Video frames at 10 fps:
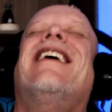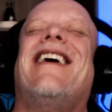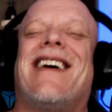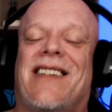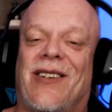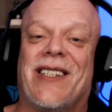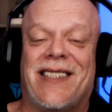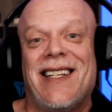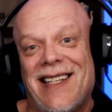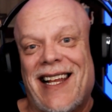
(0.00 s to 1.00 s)
Of course,
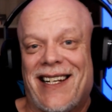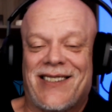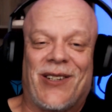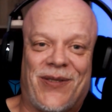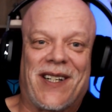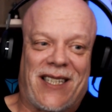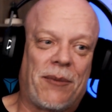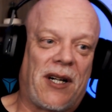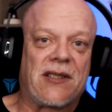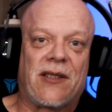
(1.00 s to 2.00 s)
that is so fucked up
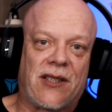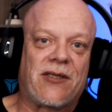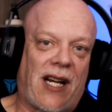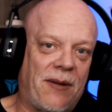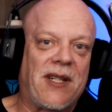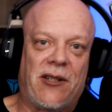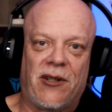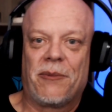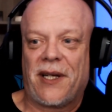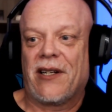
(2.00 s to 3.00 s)
also describes
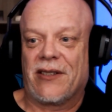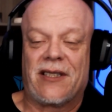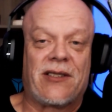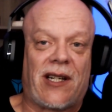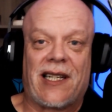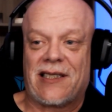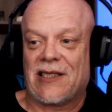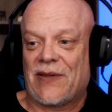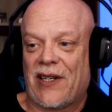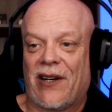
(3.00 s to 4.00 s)
Adrian Peterson, so I guess
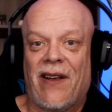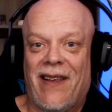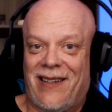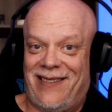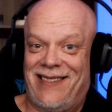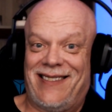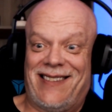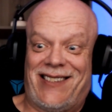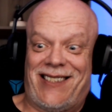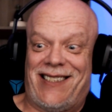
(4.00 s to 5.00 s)
it's fair.
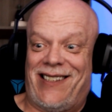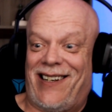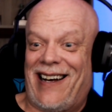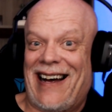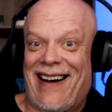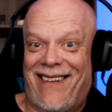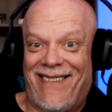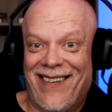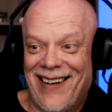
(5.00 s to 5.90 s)
Ow.